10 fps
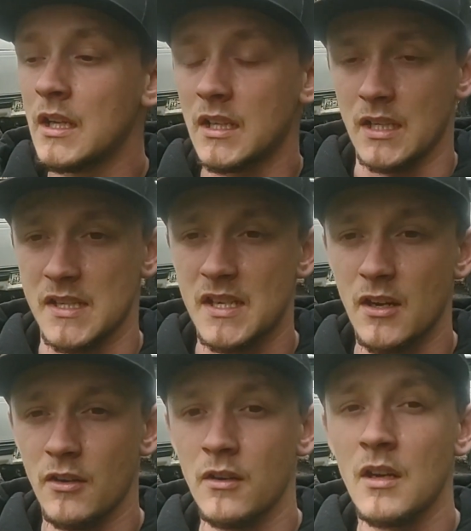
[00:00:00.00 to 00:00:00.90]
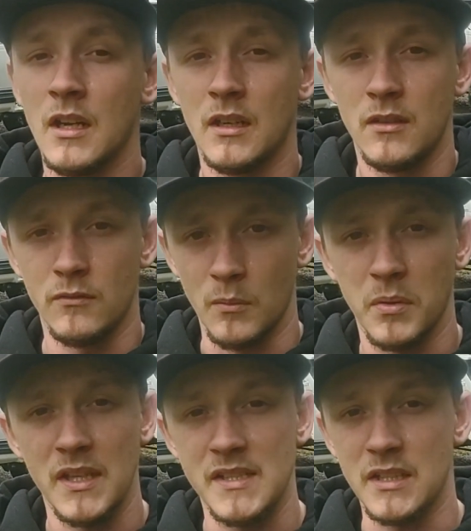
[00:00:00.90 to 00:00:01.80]
consider
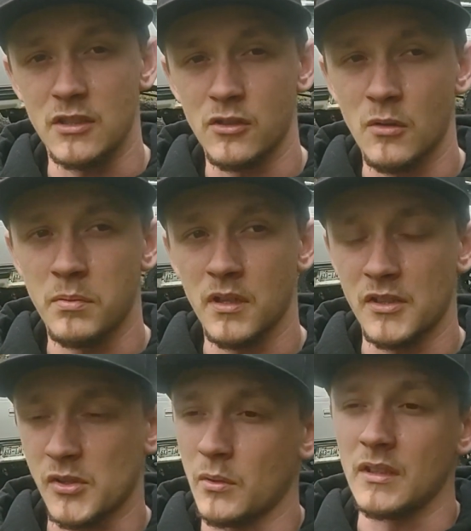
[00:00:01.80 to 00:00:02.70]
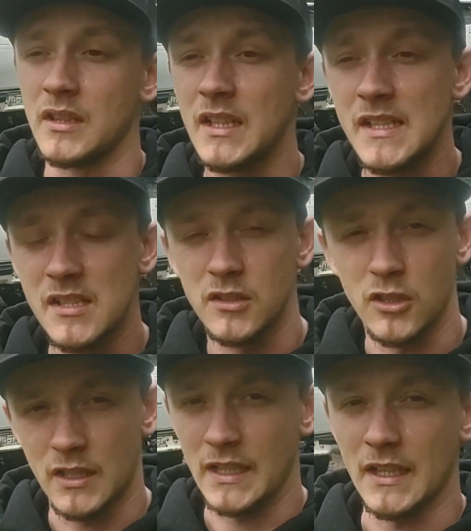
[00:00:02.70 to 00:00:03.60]
replacing the glow plugs or at least
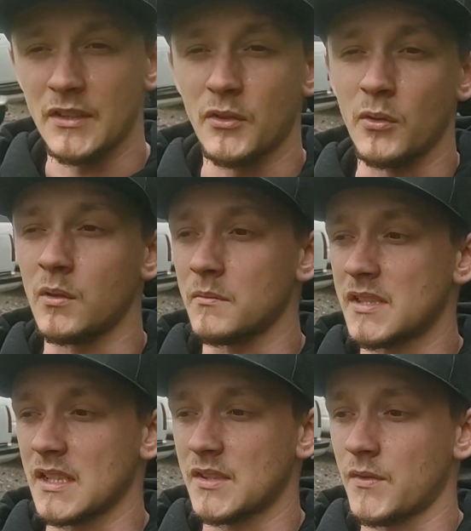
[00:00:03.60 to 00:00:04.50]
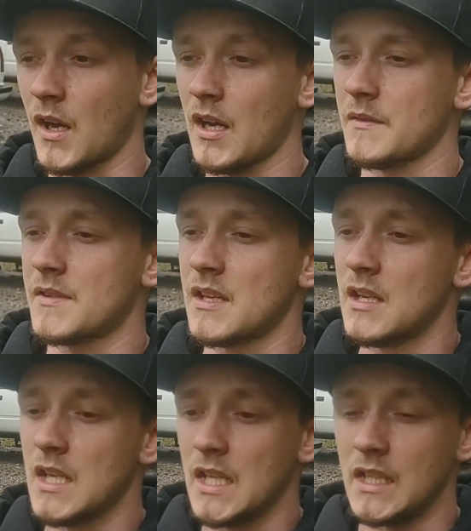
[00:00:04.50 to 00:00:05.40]
looking into them. 6.5s
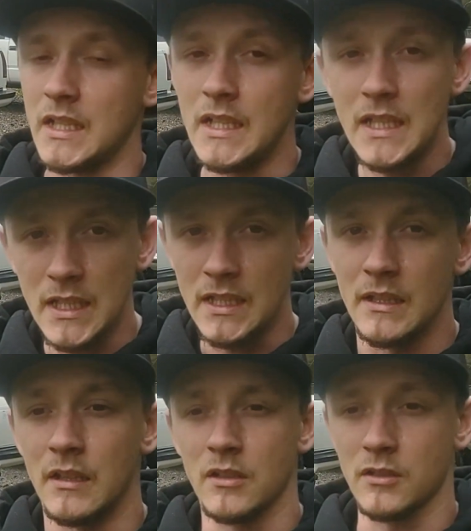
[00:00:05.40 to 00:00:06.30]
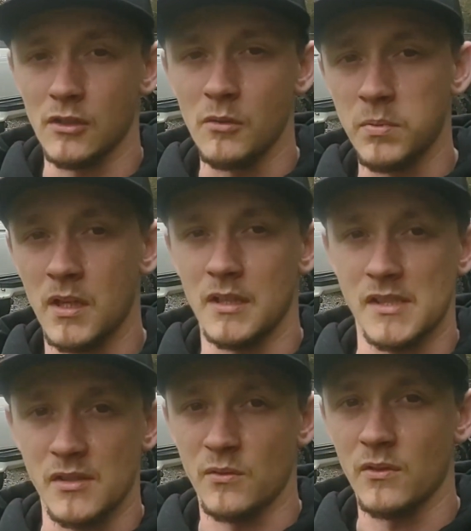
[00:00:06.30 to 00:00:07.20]
need glow plugs
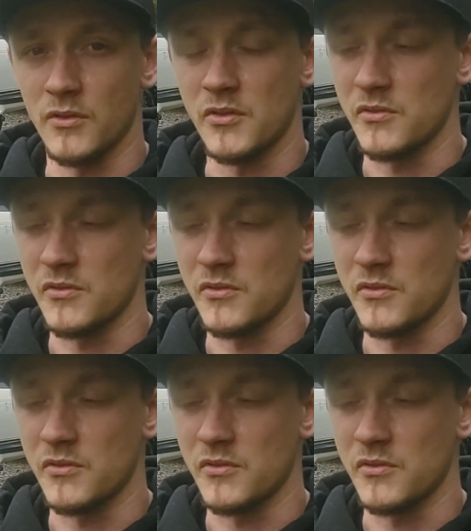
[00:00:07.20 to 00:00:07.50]
in order to